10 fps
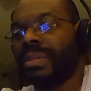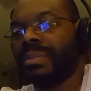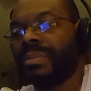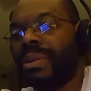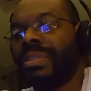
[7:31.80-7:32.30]
That's
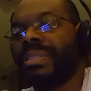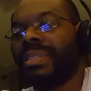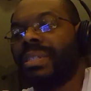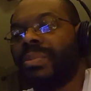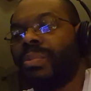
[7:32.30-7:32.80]
when Caesar
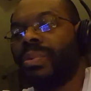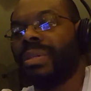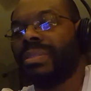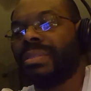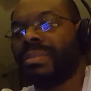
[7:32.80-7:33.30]
pulls his
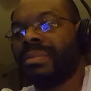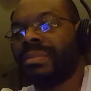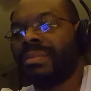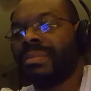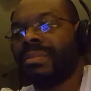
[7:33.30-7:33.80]
foster father
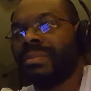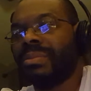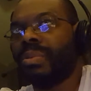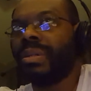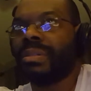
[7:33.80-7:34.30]
close
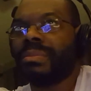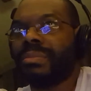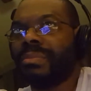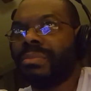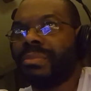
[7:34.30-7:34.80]
and
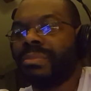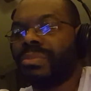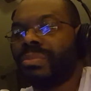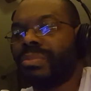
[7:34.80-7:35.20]
whispers in his ear.